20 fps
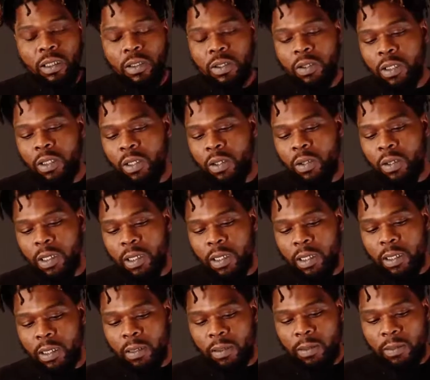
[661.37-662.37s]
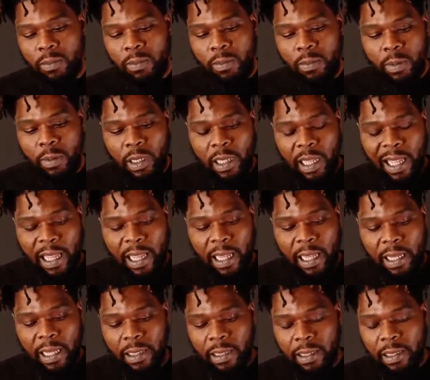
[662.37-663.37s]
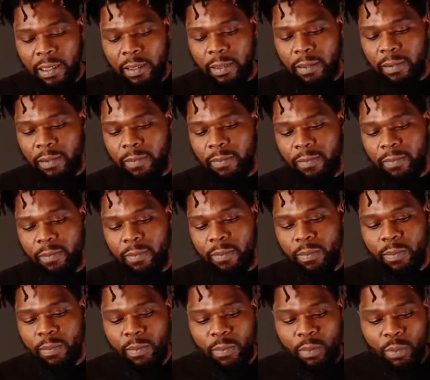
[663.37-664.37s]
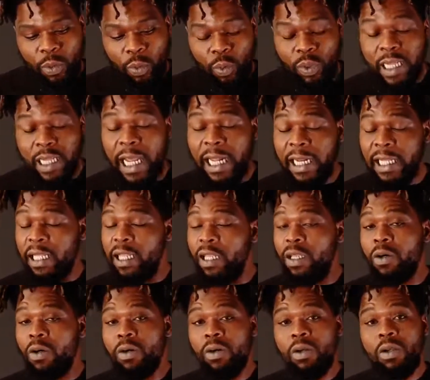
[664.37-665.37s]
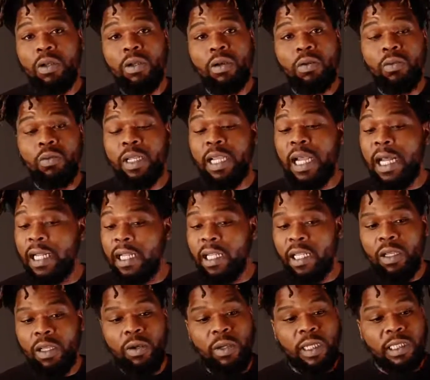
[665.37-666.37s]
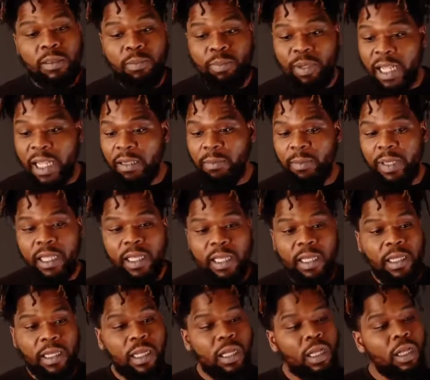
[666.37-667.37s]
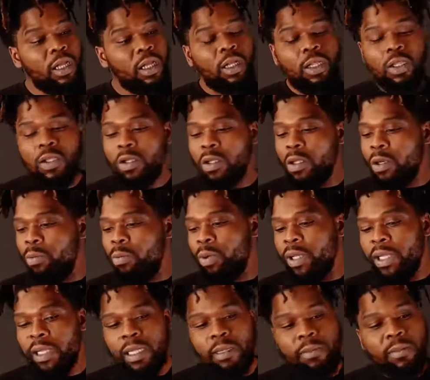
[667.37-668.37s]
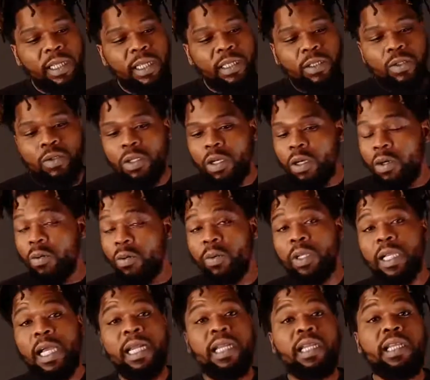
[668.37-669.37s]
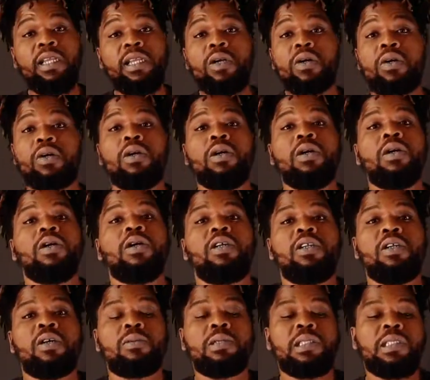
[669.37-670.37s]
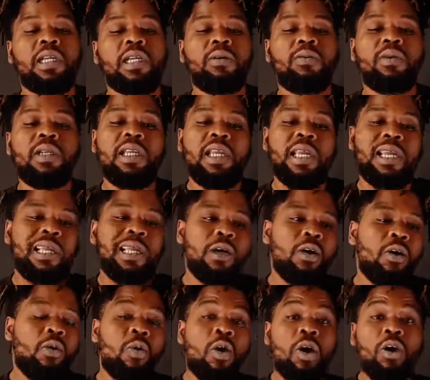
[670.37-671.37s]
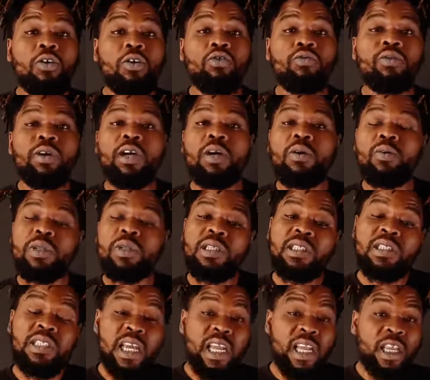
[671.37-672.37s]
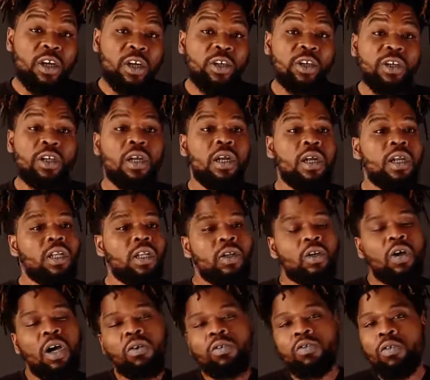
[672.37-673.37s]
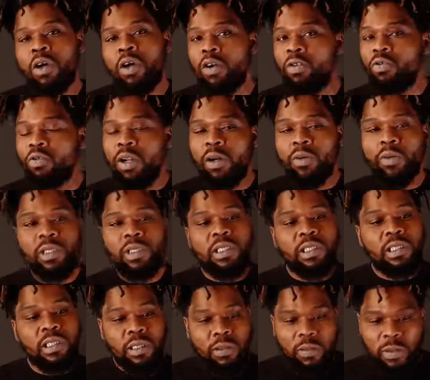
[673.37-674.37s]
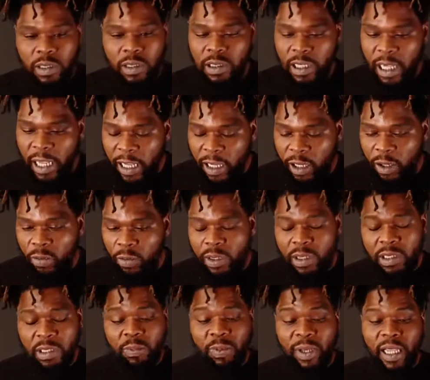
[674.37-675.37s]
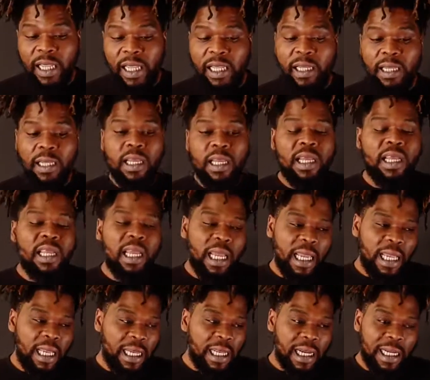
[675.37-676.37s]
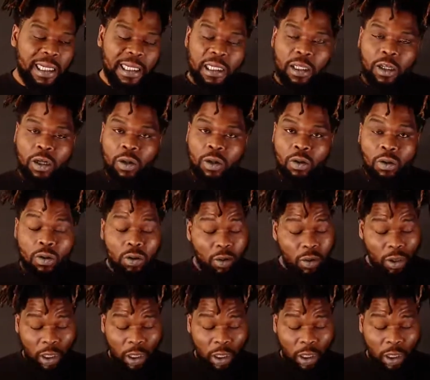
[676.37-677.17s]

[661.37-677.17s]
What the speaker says: you know, and we gotta heal. We gotta heal as a black man, you know, brother, I'm letting you know, we gotta heal. You know what I'm saying? We can't go walking around with this anger. You know, I was walking around with this anger, with this pain, and I didn't know